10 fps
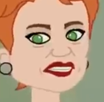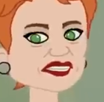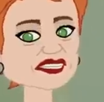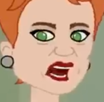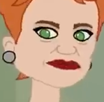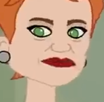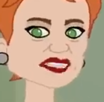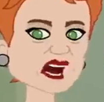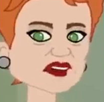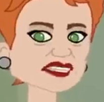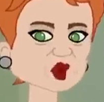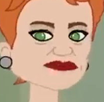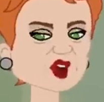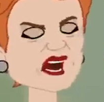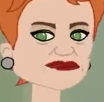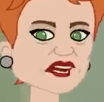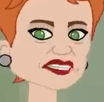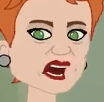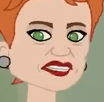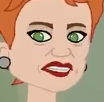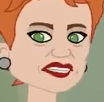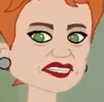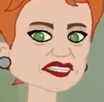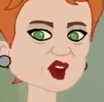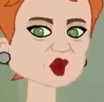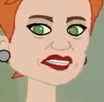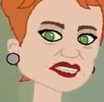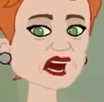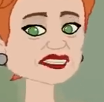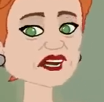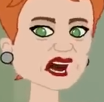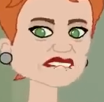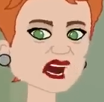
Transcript: stop pretending to be Aboriginals. You're taking away